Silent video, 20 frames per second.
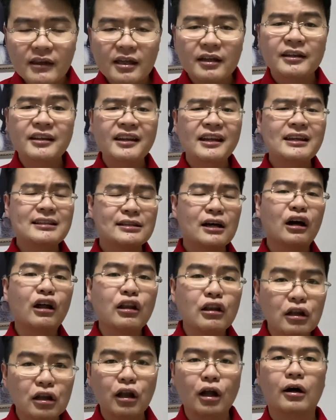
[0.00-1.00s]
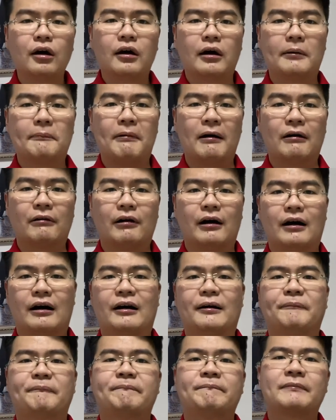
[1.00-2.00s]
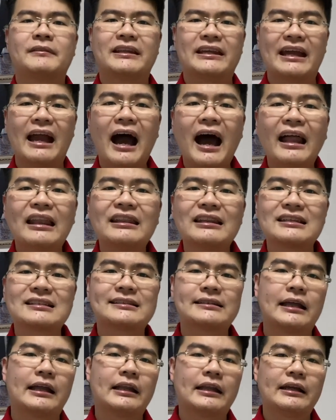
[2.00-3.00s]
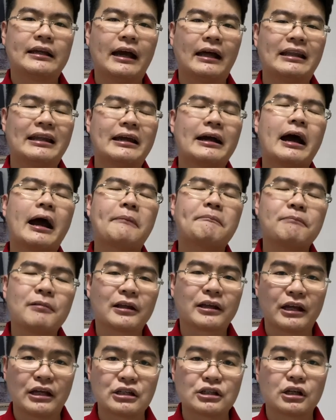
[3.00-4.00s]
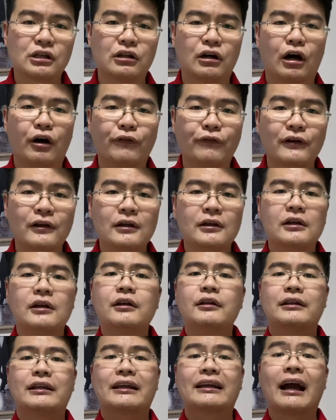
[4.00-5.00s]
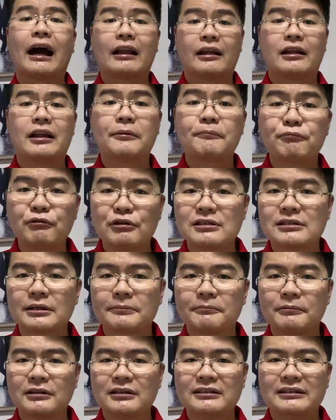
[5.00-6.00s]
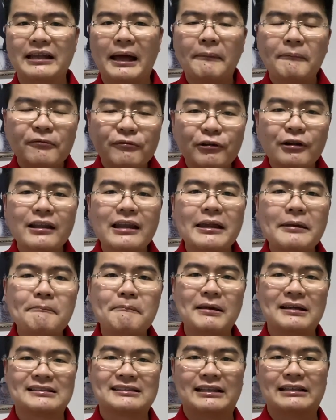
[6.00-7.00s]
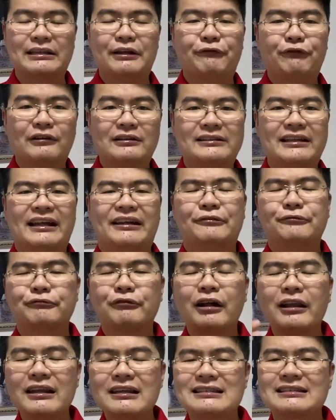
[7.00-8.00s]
It is a lot about the understanding and the application of the gardening principle that really makes the difference, that really